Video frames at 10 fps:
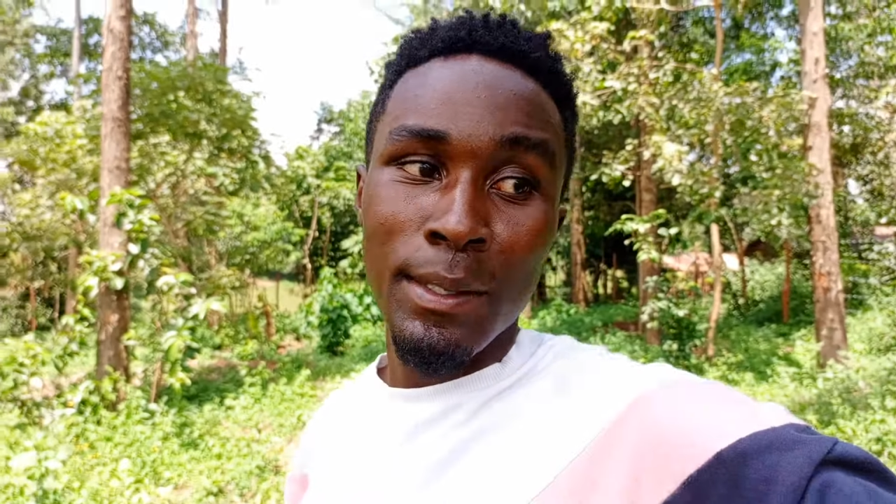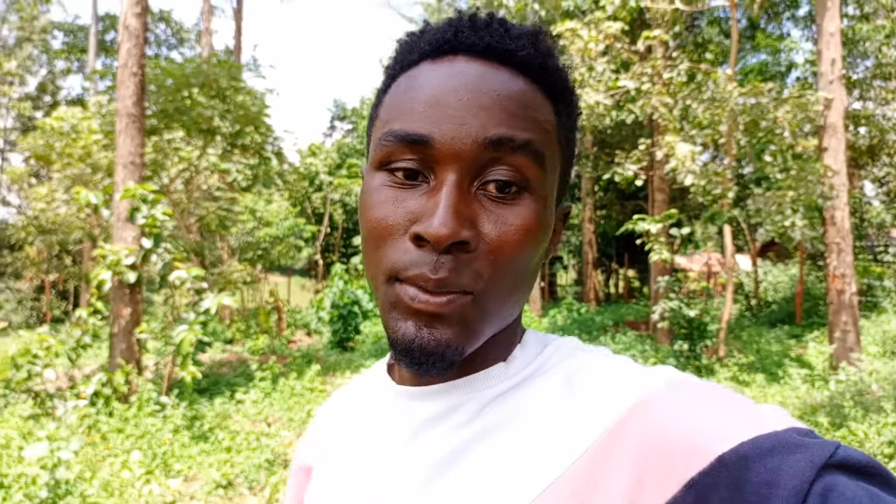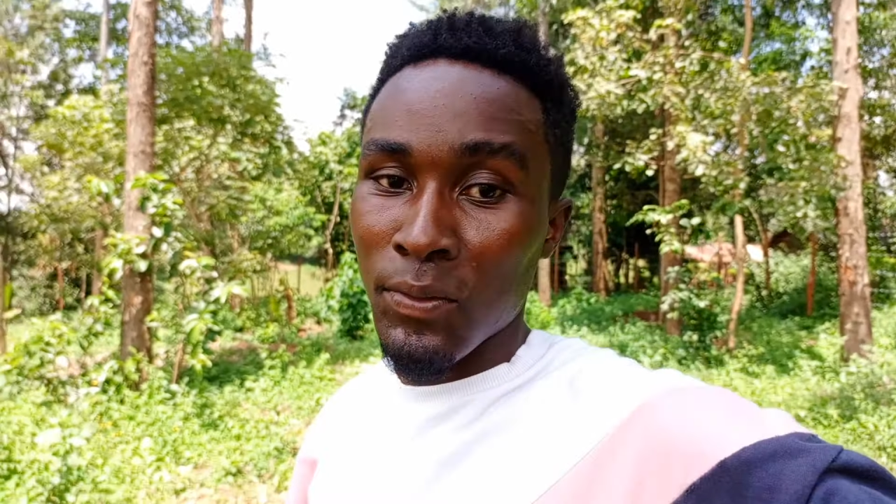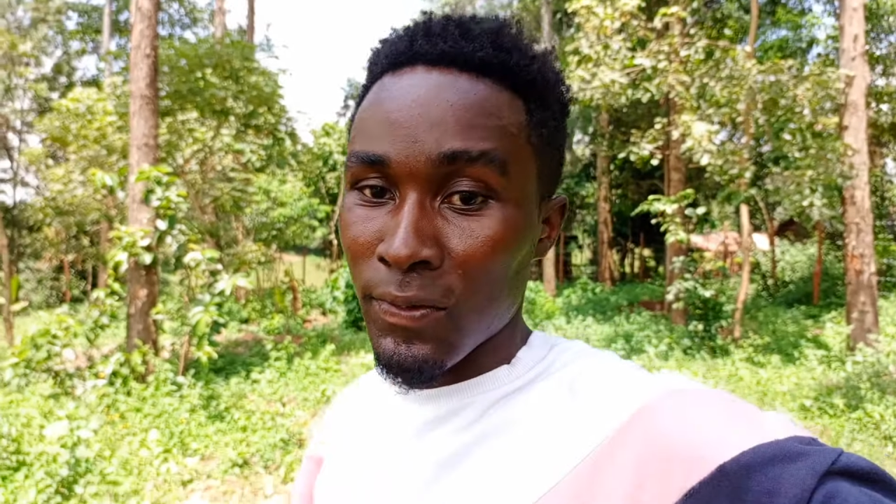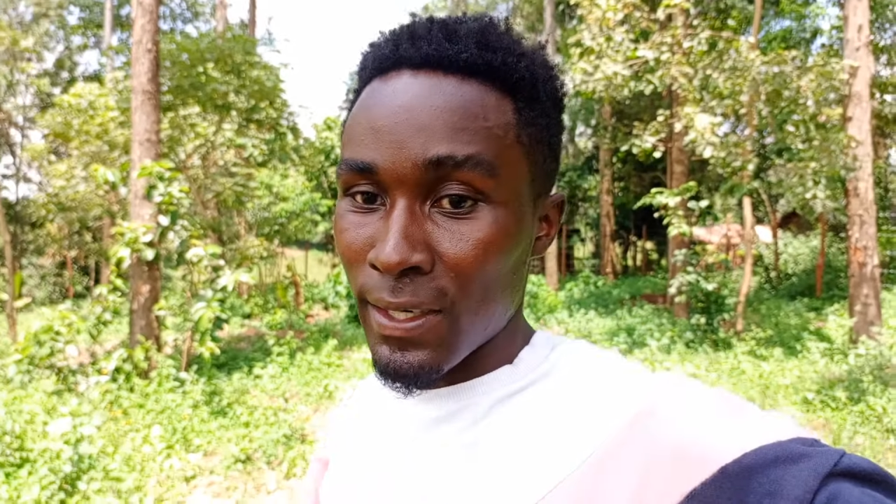
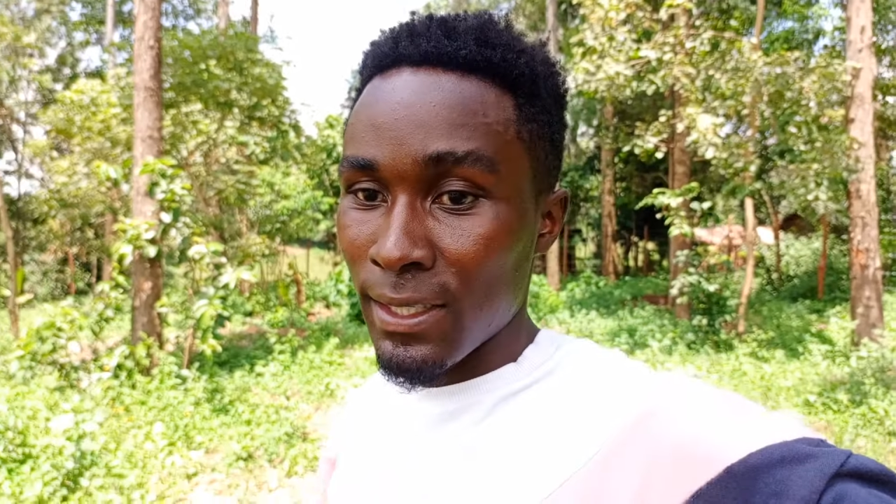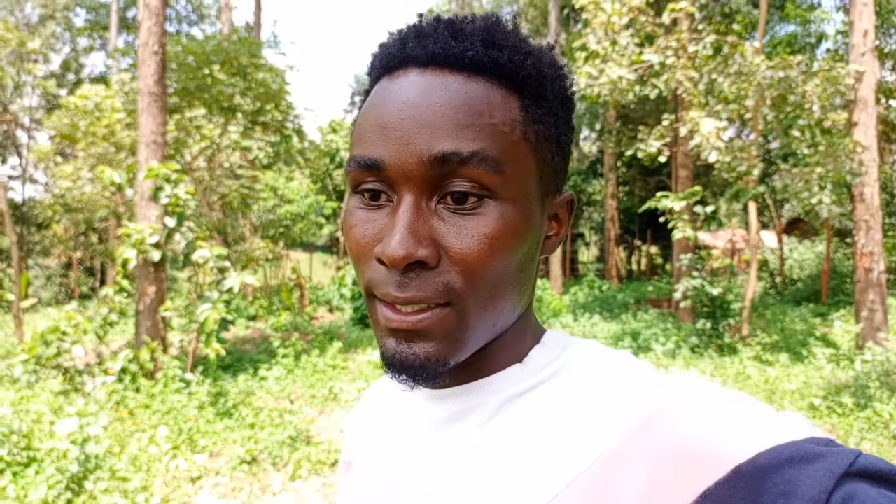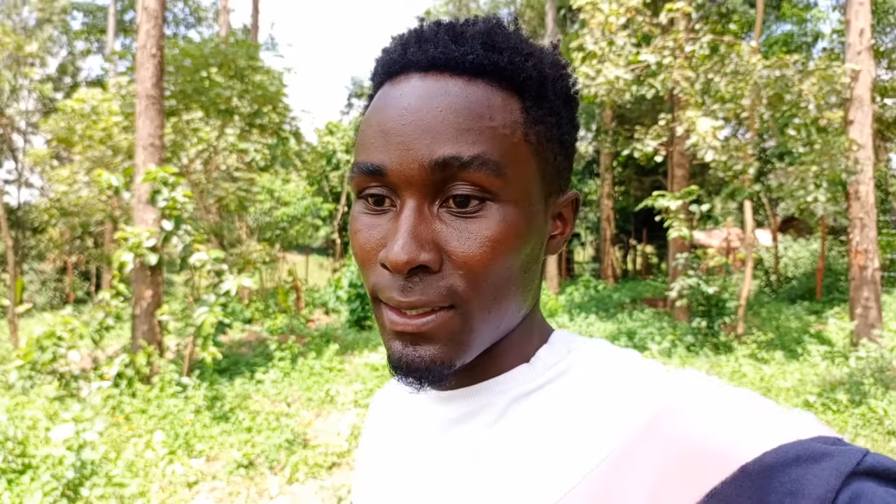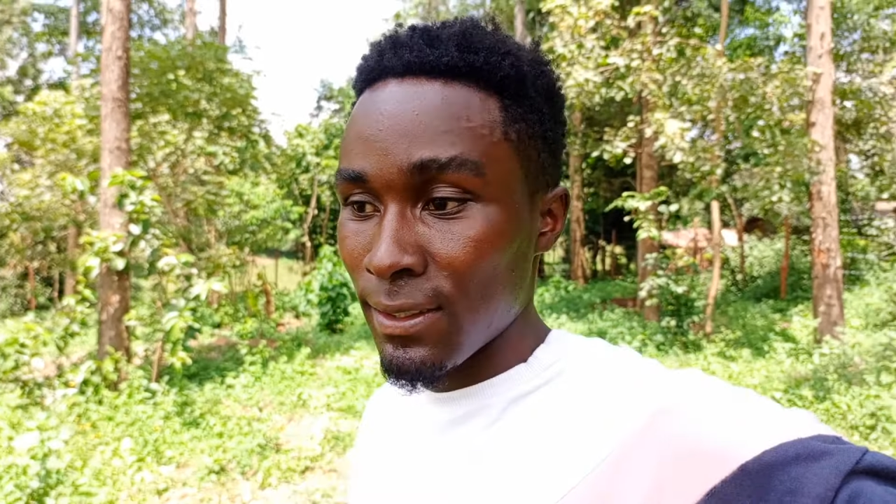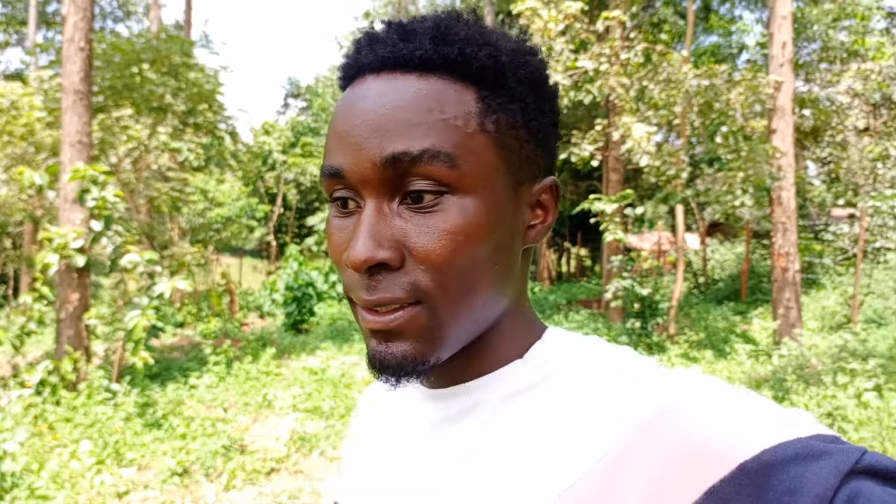types of
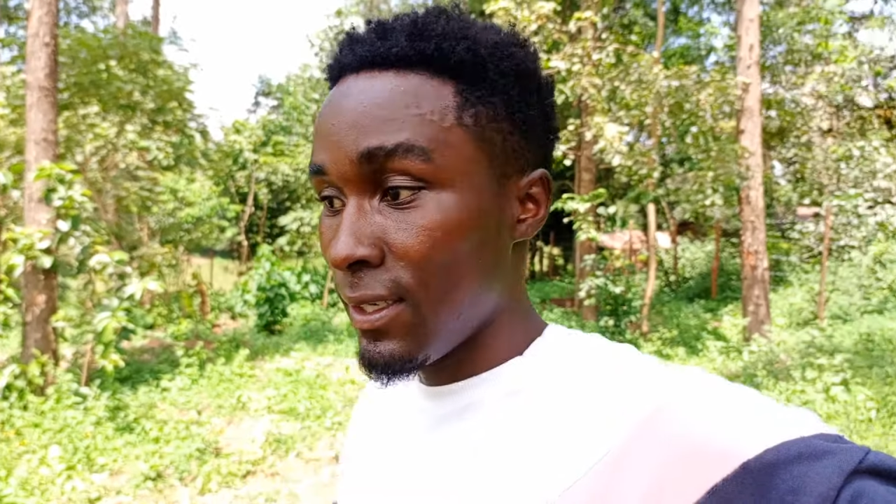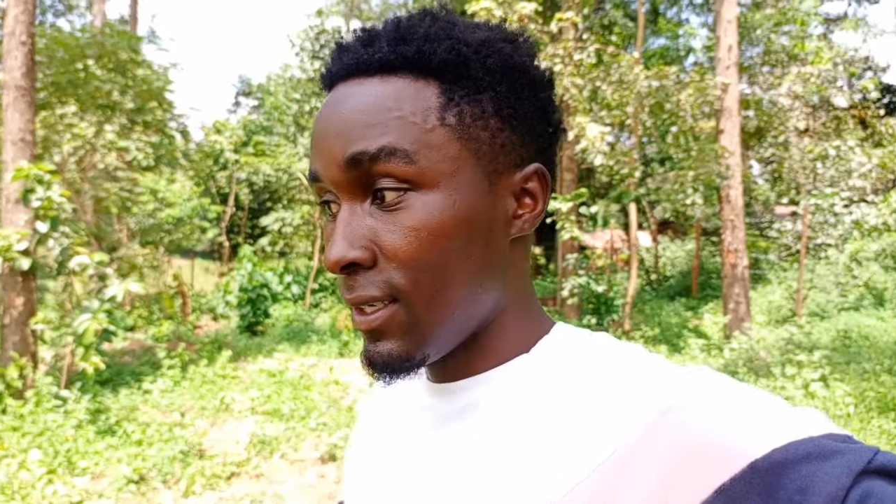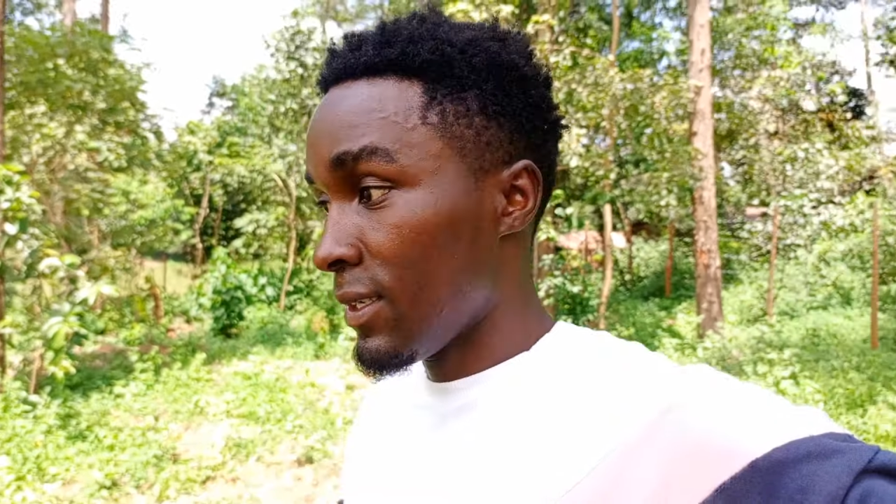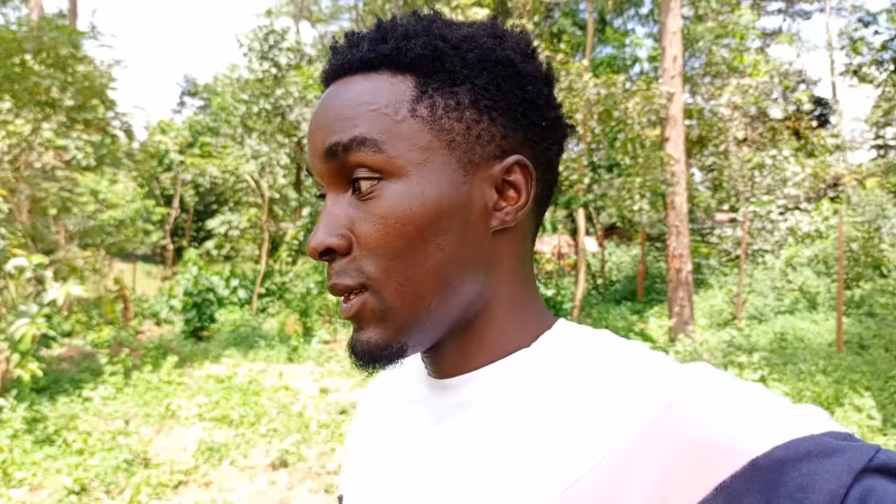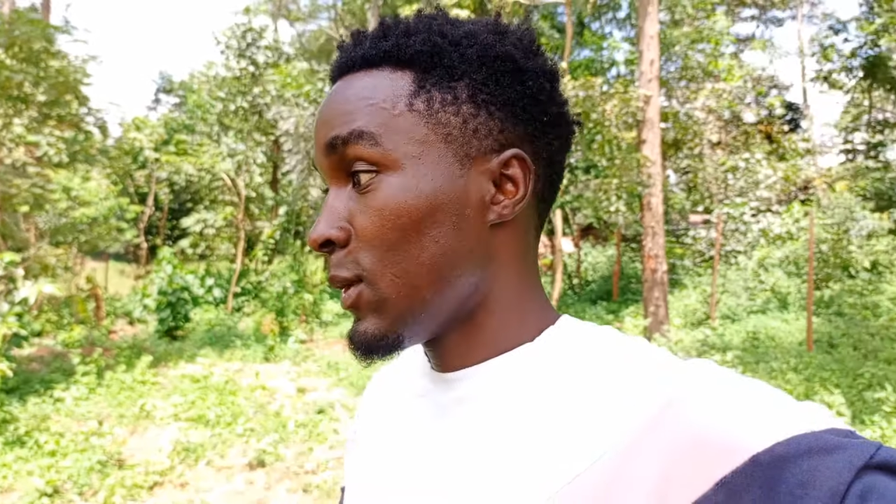grasses here. Yeah.